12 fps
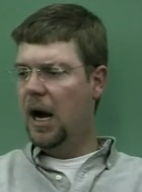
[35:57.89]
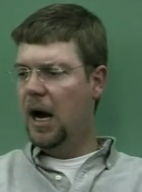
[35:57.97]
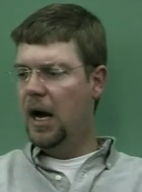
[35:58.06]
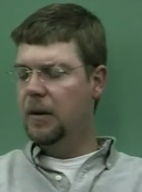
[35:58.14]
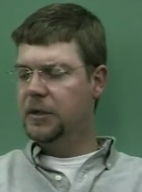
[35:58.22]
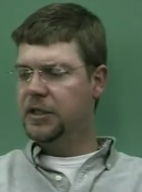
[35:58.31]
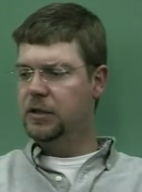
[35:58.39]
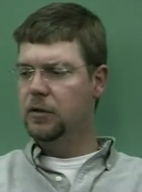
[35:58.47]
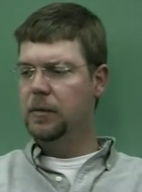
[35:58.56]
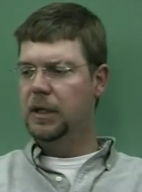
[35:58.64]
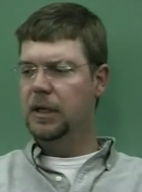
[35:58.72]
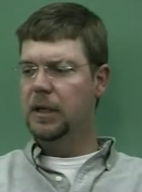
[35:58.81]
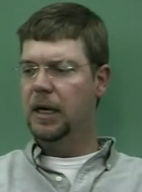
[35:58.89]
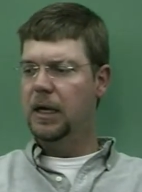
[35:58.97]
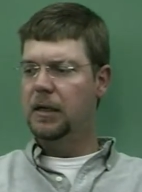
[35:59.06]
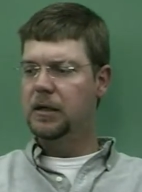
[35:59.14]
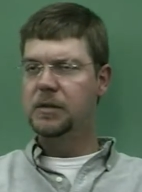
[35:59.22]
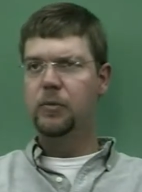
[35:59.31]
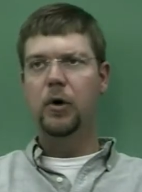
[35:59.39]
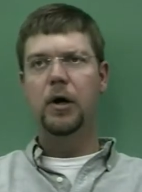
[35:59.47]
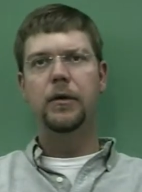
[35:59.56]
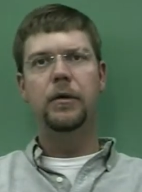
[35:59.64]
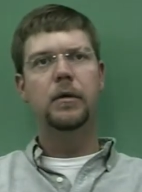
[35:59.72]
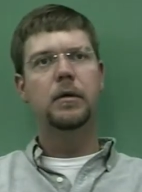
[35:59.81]
I'm assuming that his
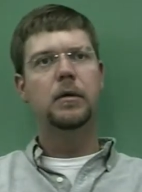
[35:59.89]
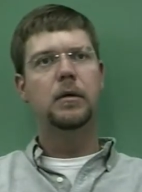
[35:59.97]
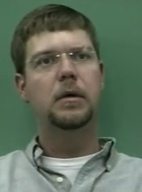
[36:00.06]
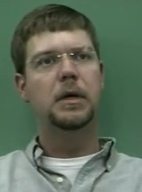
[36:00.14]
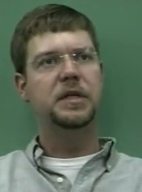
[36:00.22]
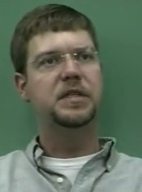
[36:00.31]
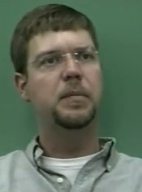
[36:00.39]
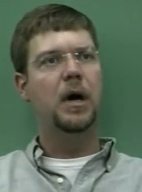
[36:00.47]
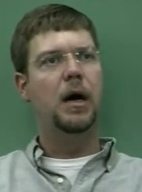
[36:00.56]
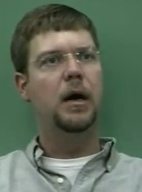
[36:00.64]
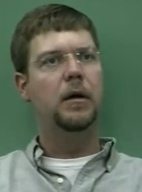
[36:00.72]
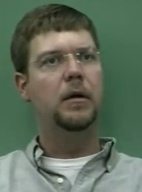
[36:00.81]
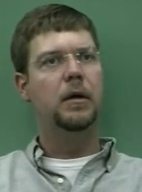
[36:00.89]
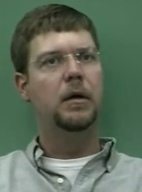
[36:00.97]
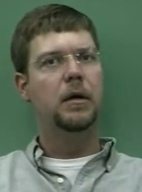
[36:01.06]
brother expired,